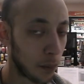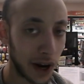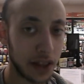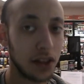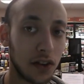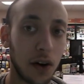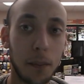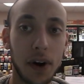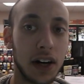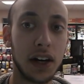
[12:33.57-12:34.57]
when
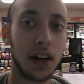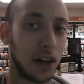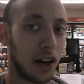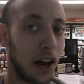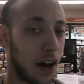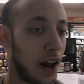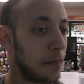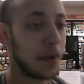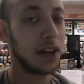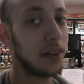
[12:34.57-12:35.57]
somebody
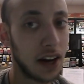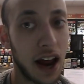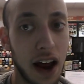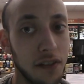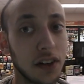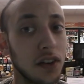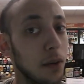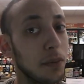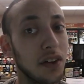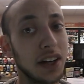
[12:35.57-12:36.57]
admits to having
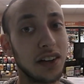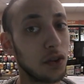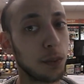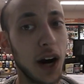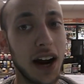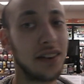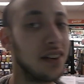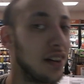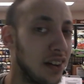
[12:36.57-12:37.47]
something like dyspraxia,